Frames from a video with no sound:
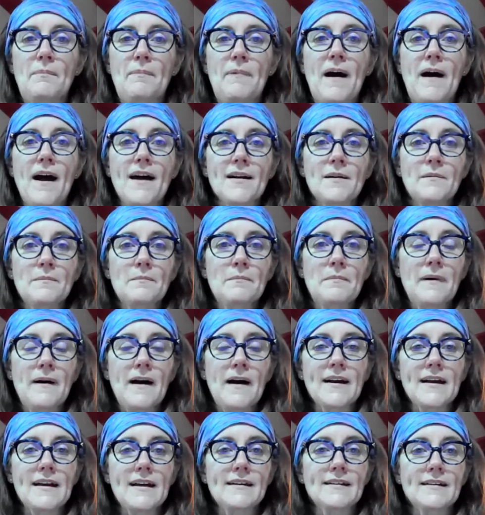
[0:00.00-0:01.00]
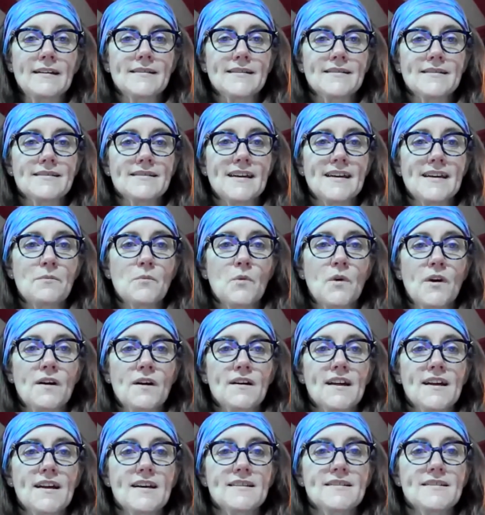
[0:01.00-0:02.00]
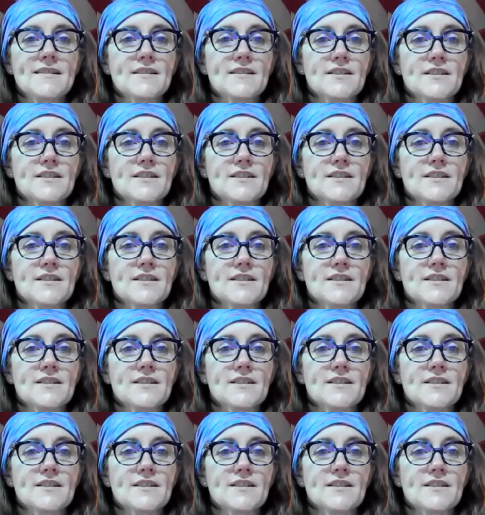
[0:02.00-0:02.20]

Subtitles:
bottom body the same where it is